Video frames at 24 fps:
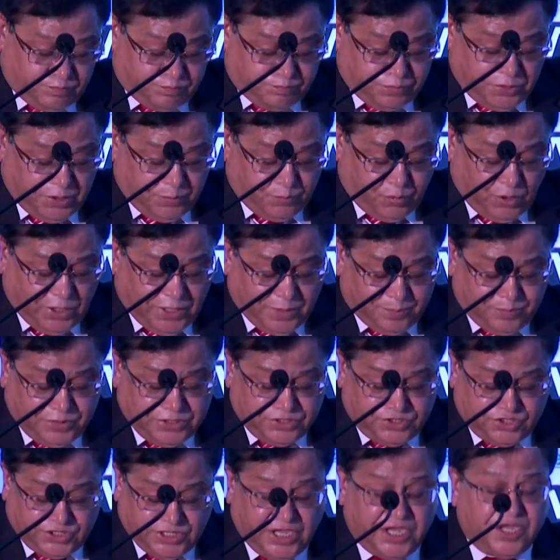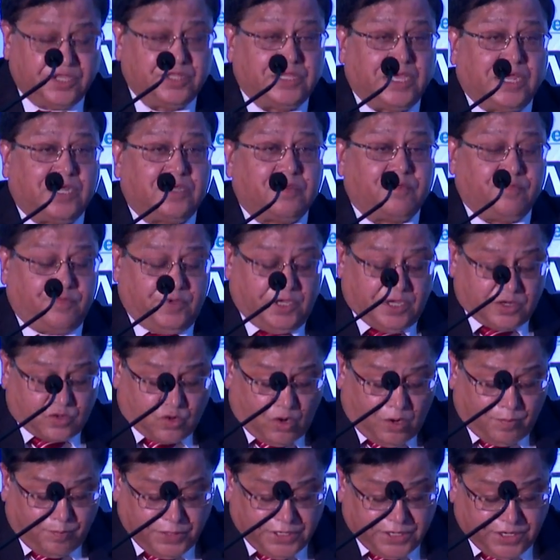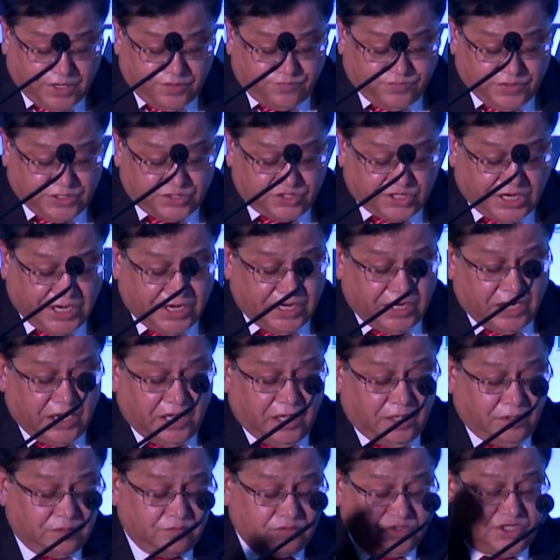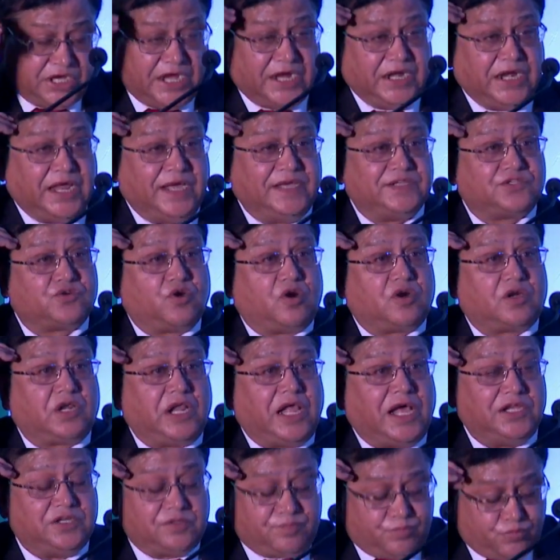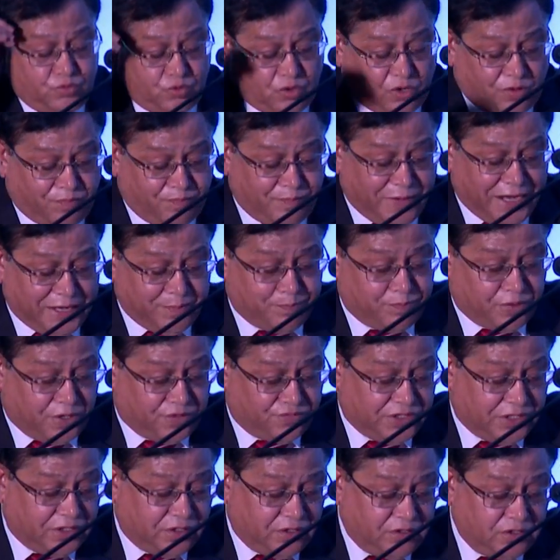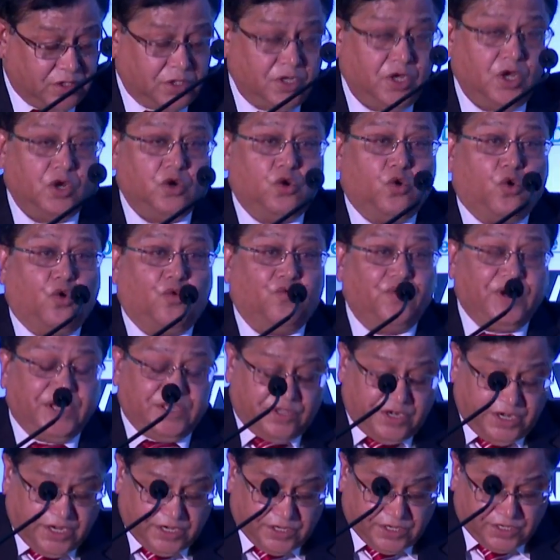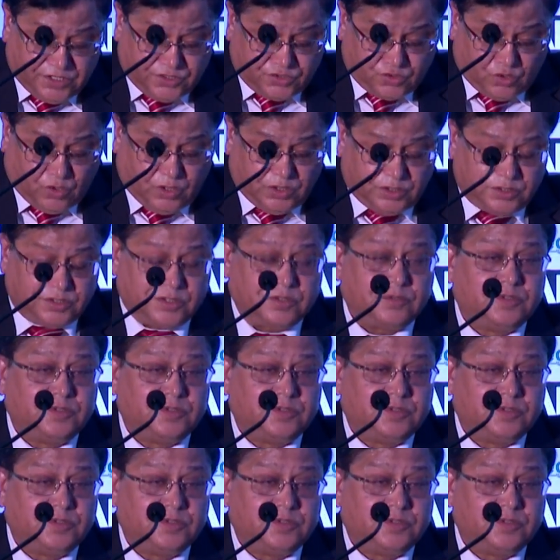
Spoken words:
People have been saying that we are competing with China. China has got large pool of manpower, low wage rate, and so on.